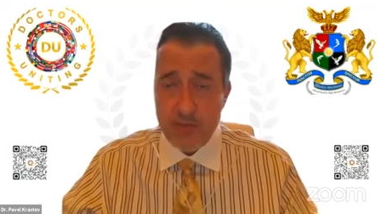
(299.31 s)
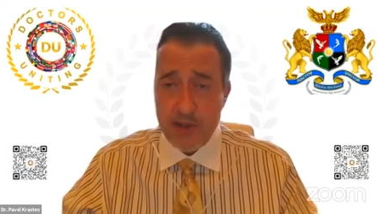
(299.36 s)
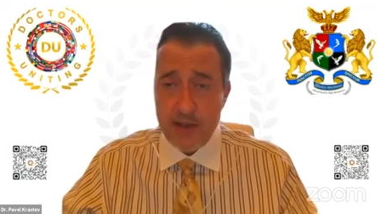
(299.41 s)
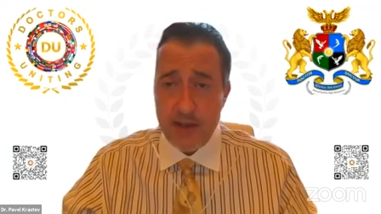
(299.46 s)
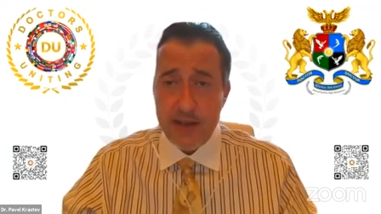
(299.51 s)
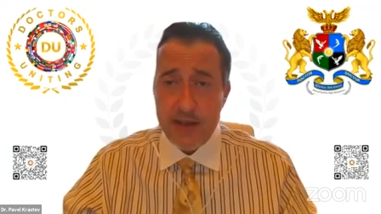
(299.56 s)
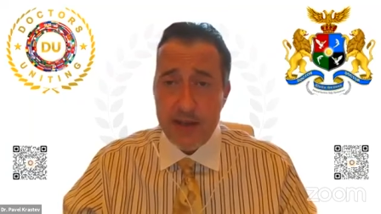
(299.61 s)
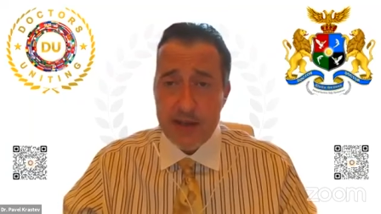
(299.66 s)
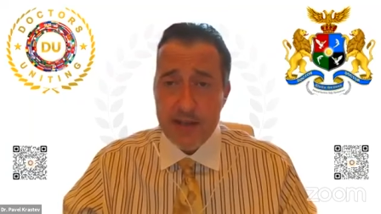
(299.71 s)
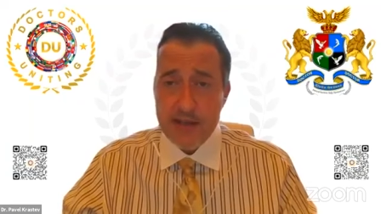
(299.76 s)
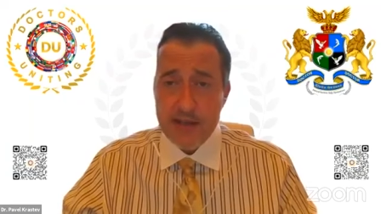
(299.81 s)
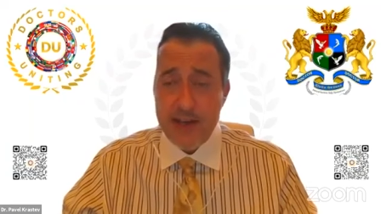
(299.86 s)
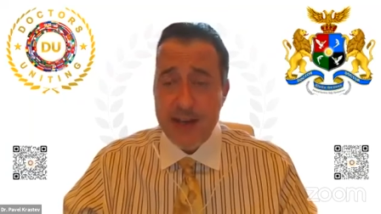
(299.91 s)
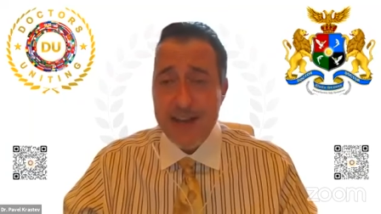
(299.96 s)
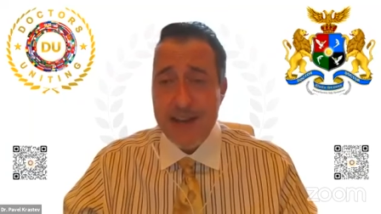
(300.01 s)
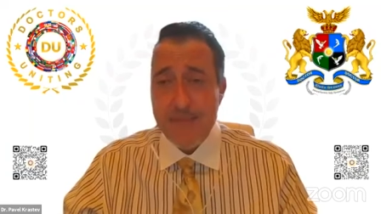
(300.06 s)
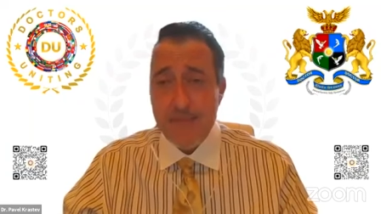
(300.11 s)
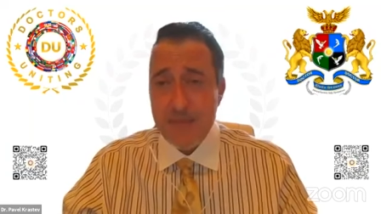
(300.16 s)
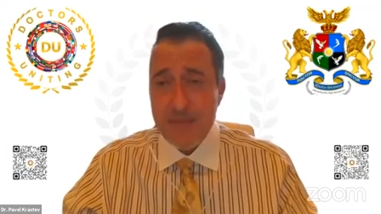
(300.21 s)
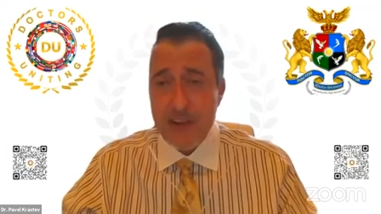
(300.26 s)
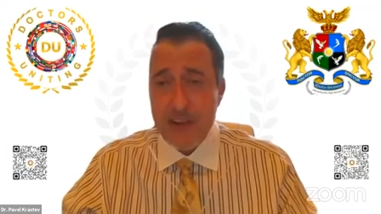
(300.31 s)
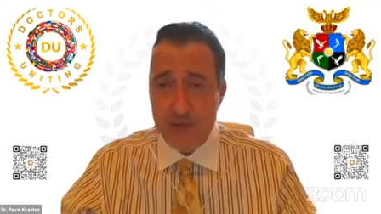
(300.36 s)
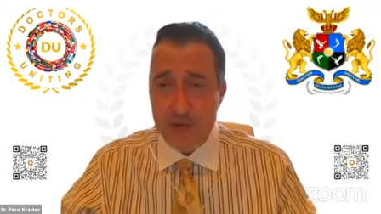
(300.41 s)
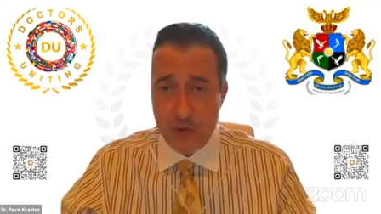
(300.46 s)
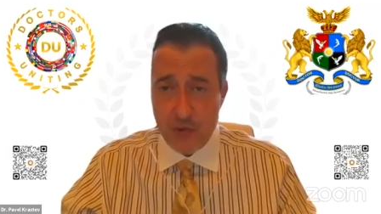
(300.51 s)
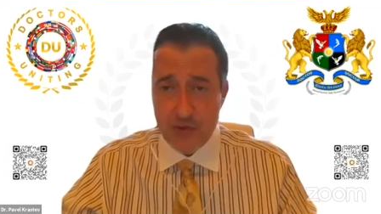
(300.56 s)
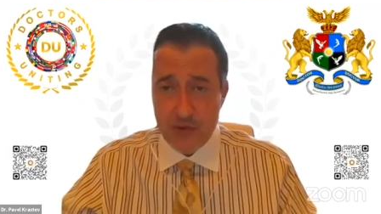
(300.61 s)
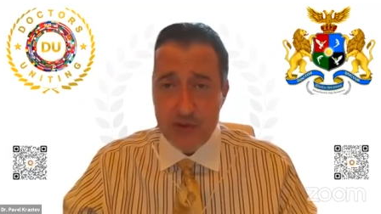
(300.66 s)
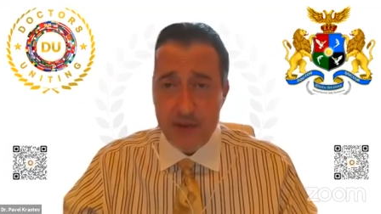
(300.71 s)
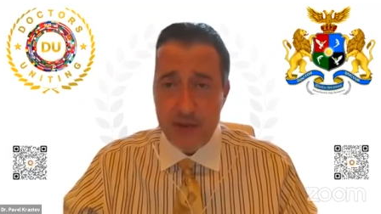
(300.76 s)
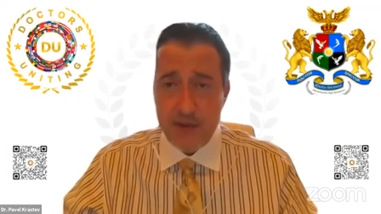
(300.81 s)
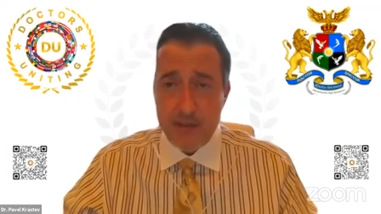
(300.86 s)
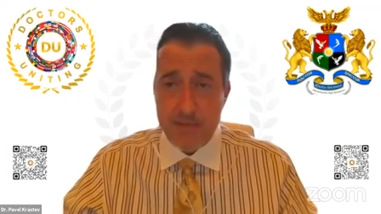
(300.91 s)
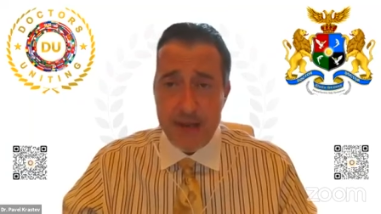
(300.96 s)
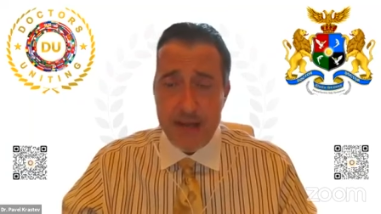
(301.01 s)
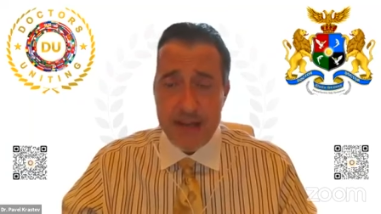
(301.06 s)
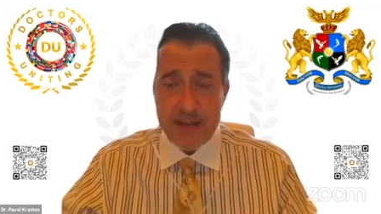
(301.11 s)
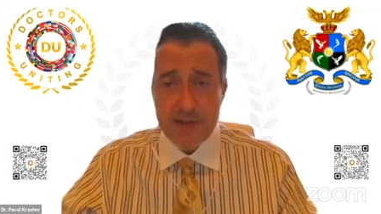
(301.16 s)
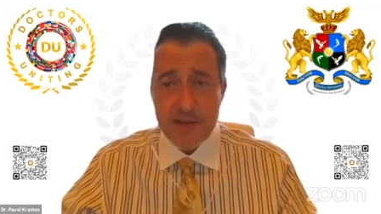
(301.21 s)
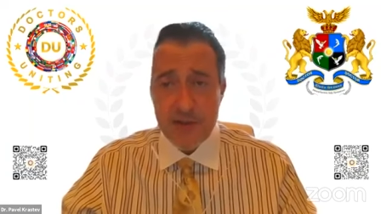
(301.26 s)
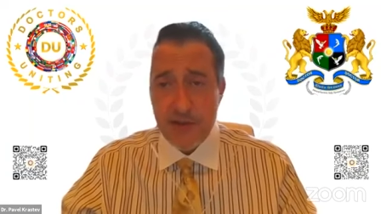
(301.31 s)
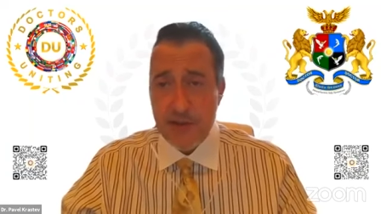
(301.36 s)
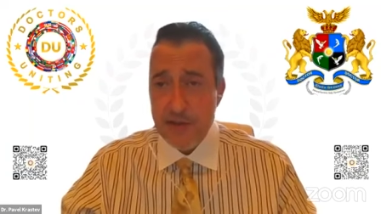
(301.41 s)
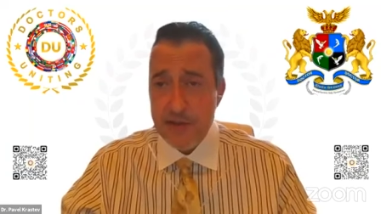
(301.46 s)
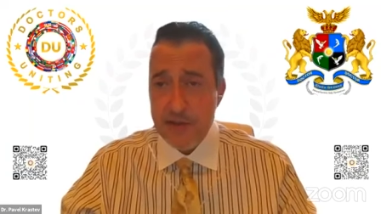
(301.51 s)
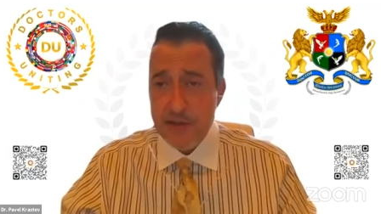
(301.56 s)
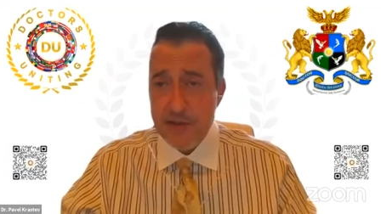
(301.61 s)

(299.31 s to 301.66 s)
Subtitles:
And as I have used in a past